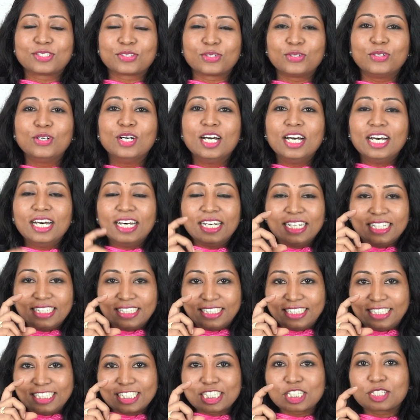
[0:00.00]
So
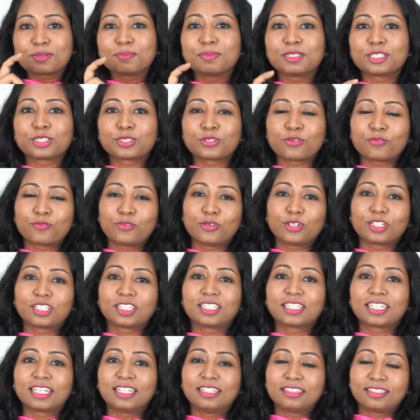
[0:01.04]
this much of
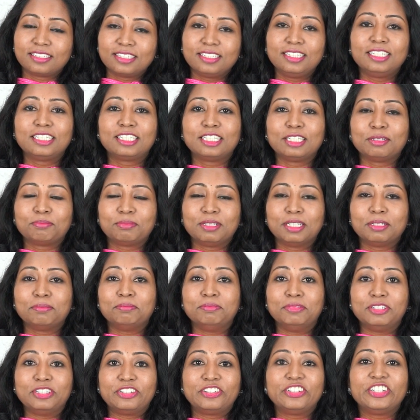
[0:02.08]
water can really keep
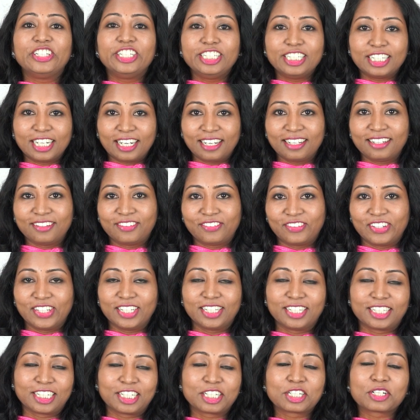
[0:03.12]
them
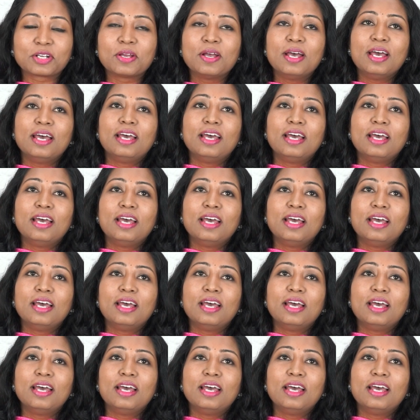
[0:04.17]
rehydrated.